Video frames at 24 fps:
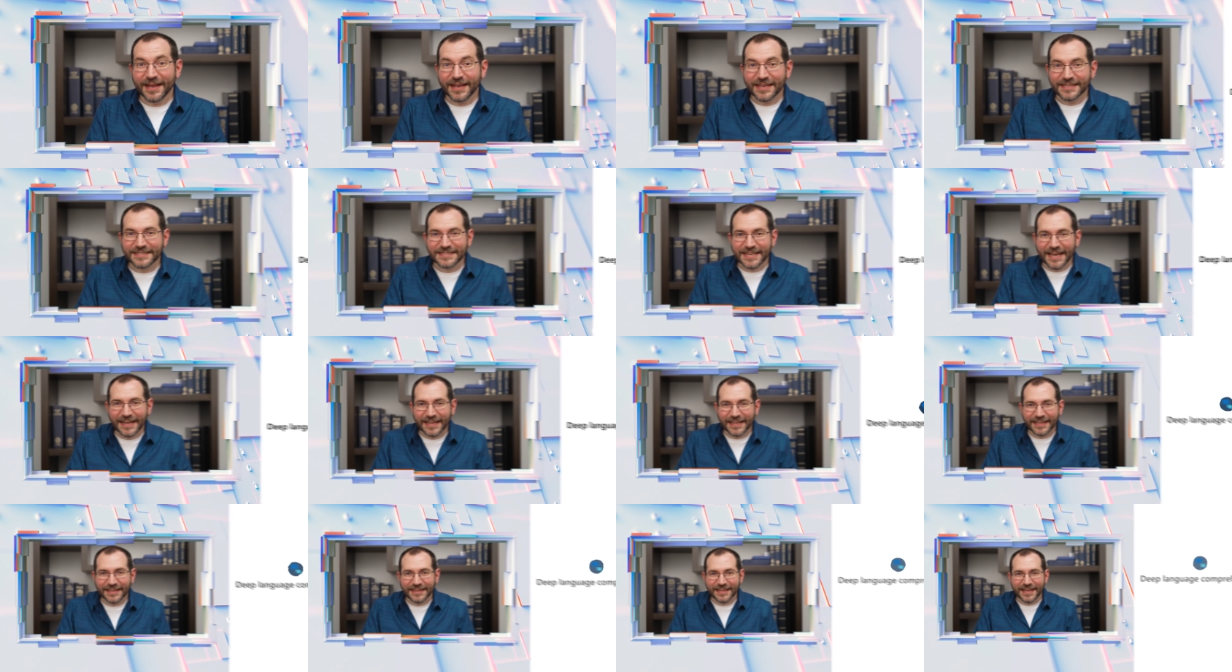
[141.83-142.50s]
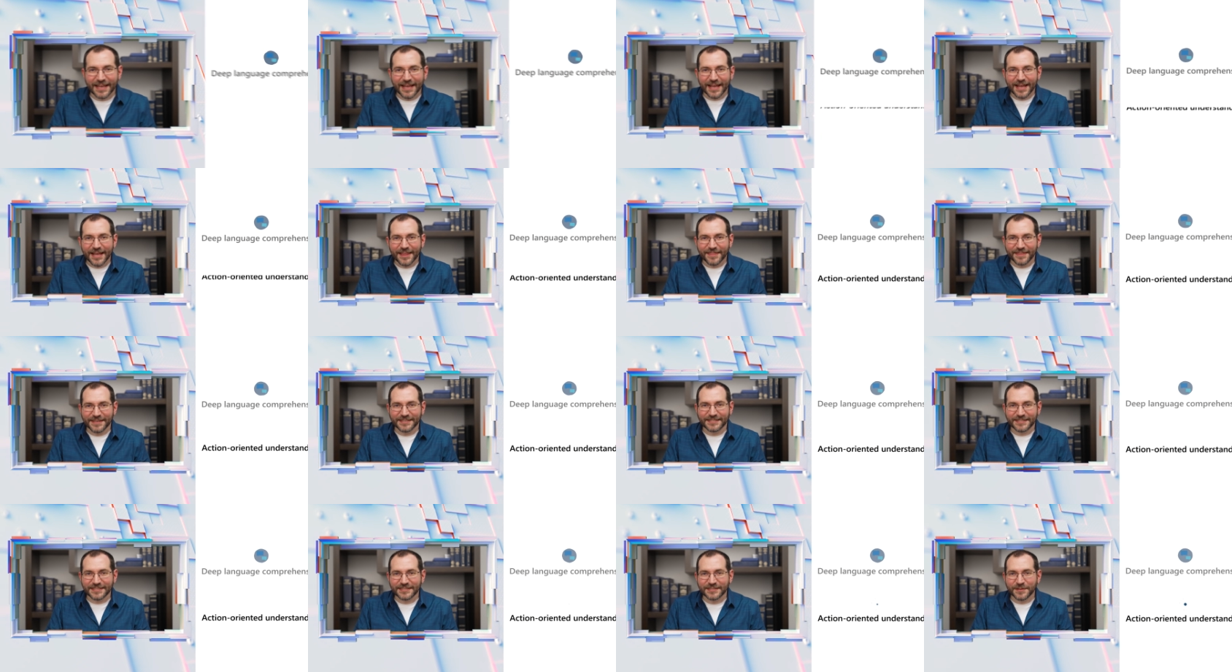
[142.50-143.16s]
Second,
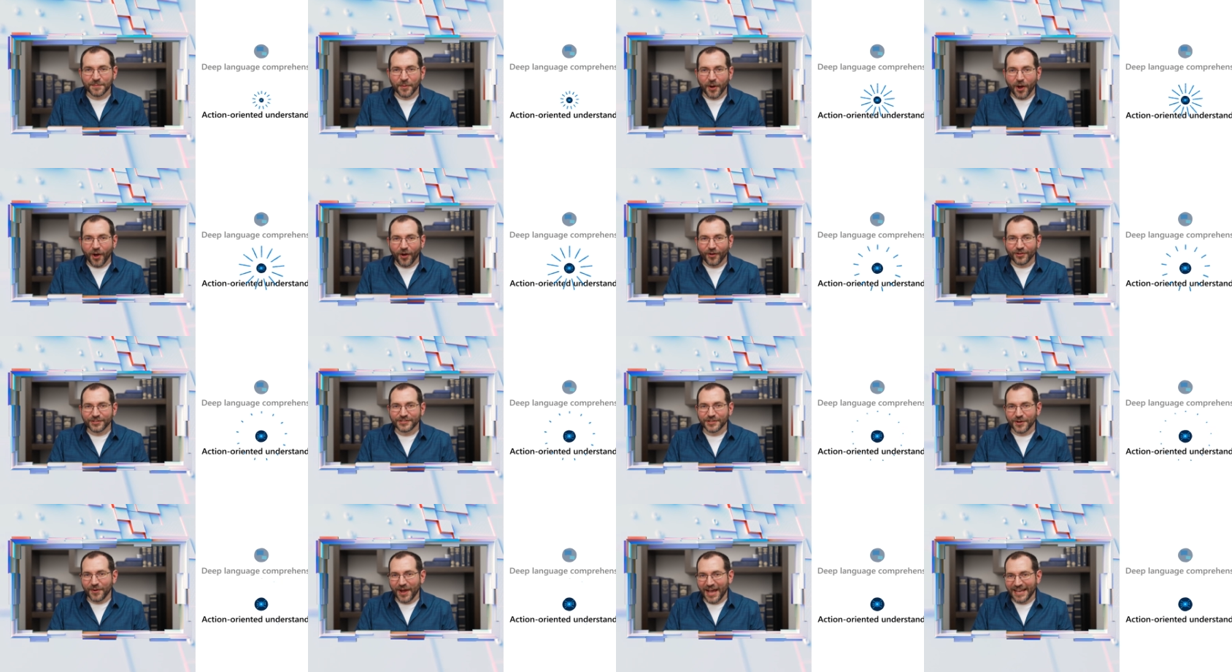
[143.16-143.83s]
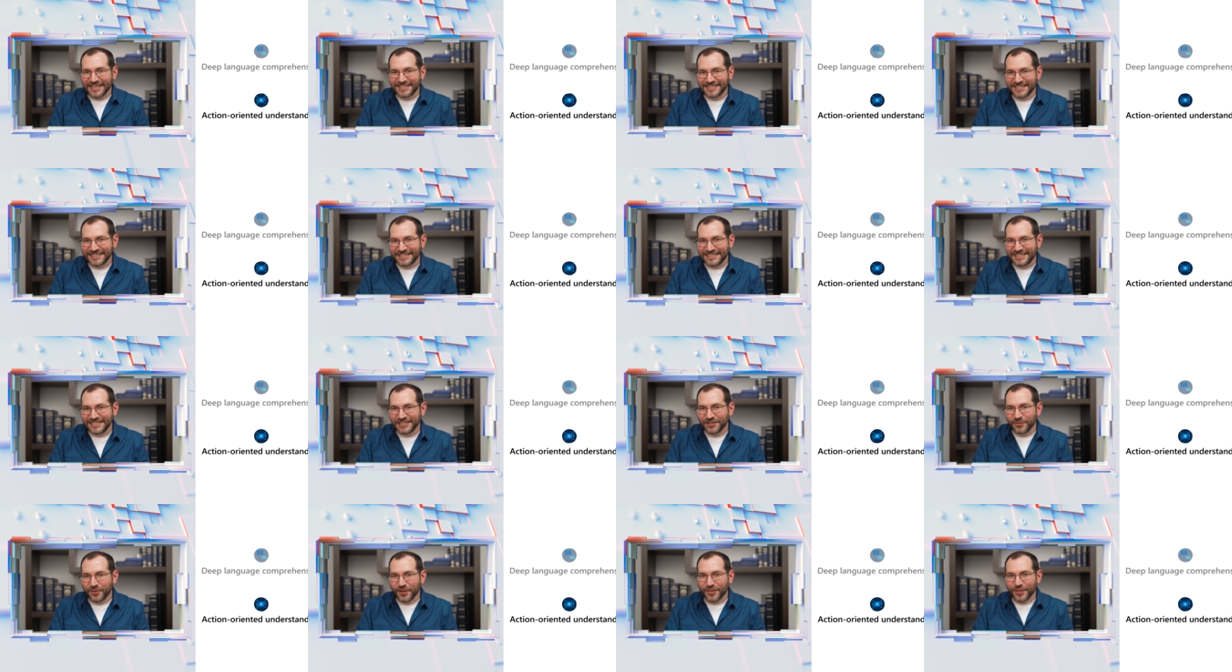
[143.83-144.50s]
the system also has to
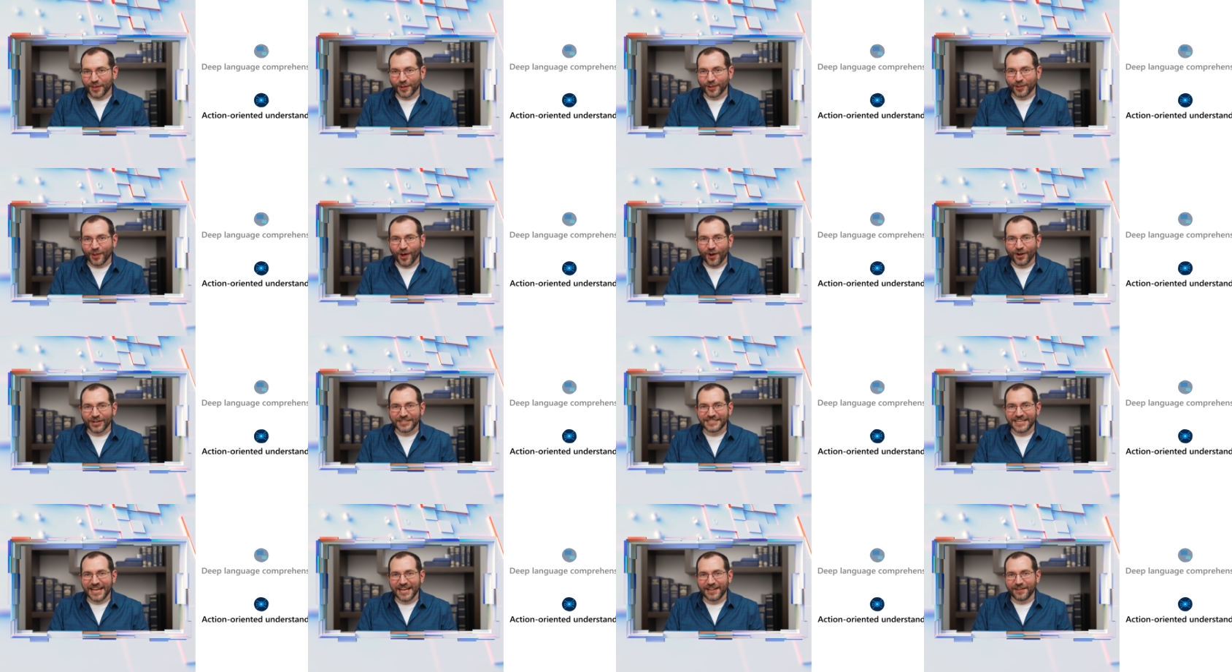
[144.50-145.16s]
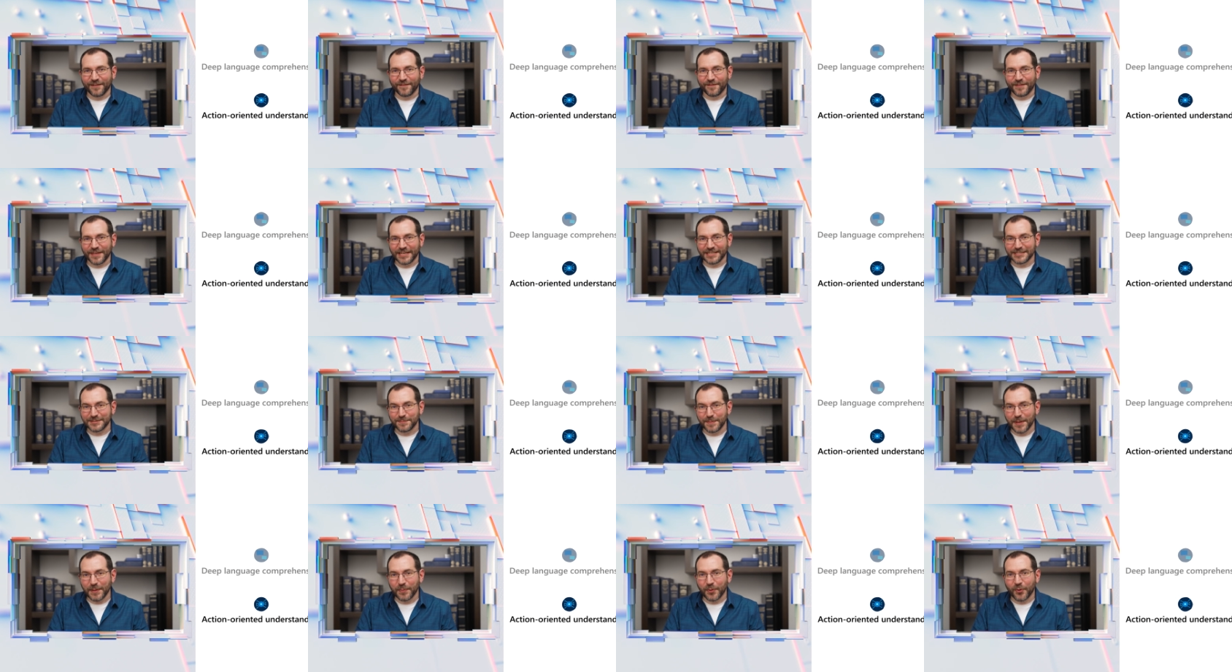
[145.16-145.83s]
deal with the long tail of
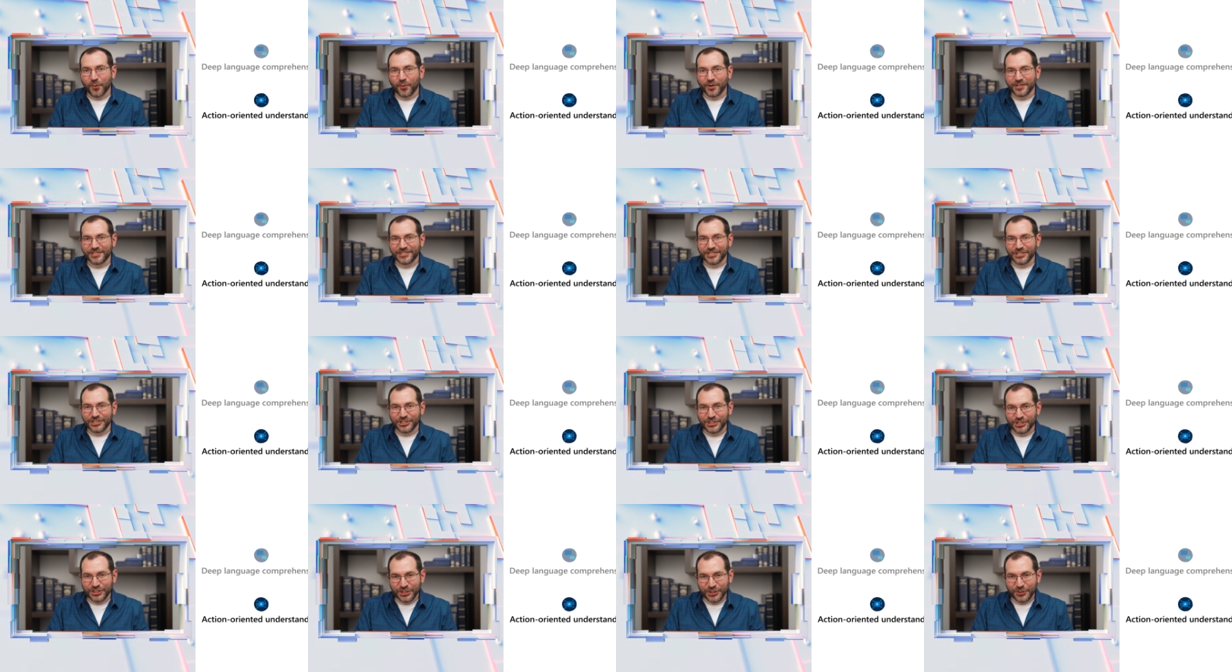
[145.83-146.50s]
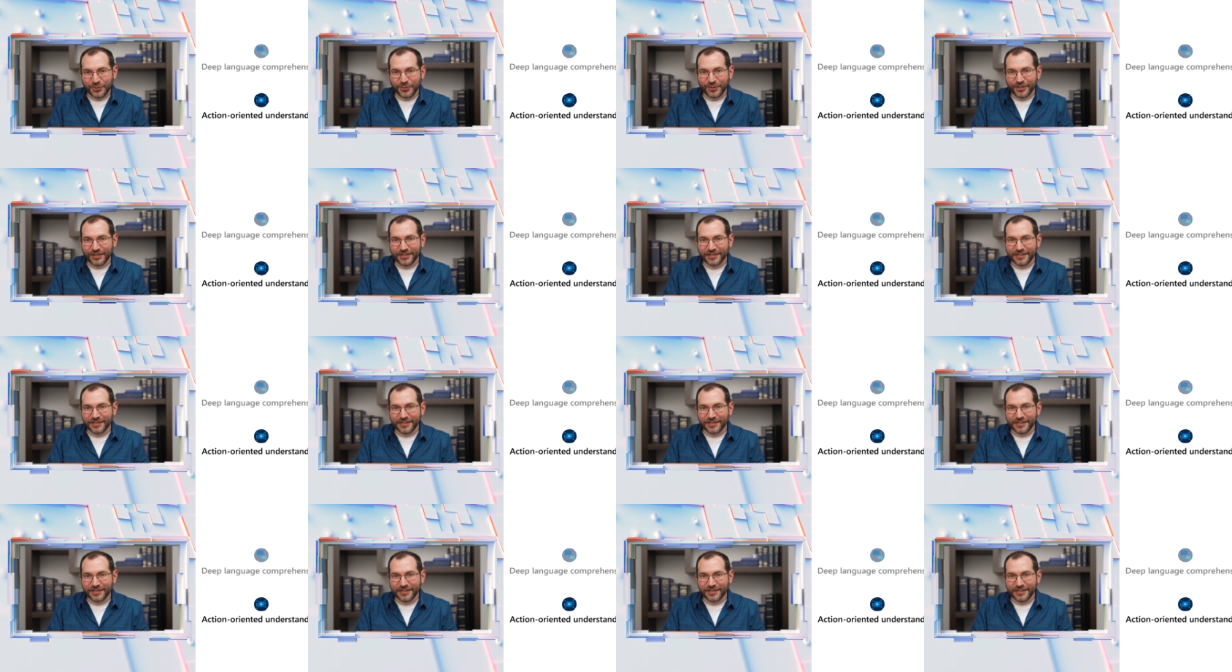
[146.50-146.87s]
things people want to do.